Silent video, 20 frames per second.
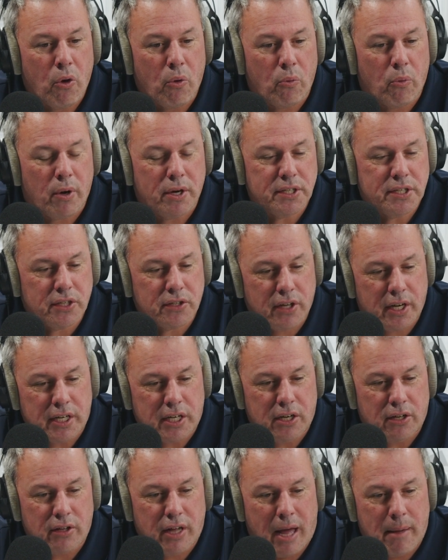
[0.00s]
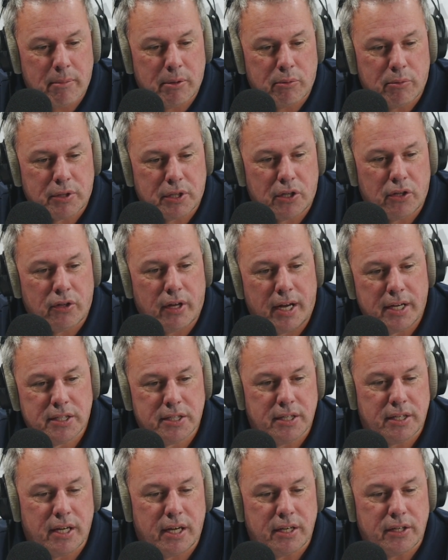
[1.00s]
What is it like collabing with
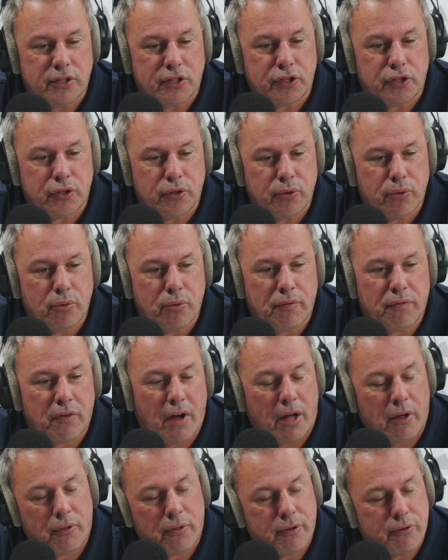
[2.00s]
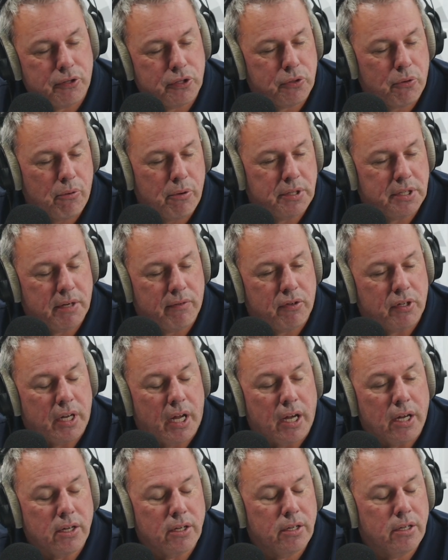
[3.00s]
Collect, and do you follow their stories every
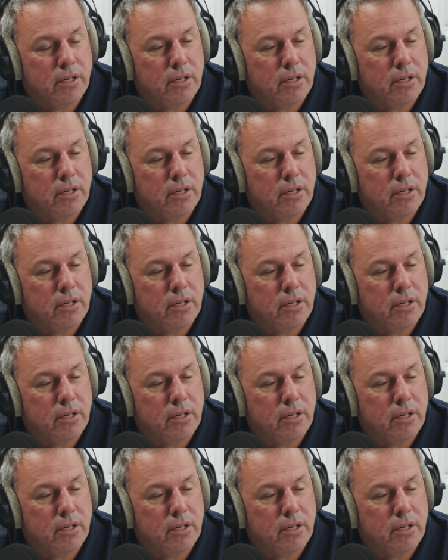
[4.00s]
day?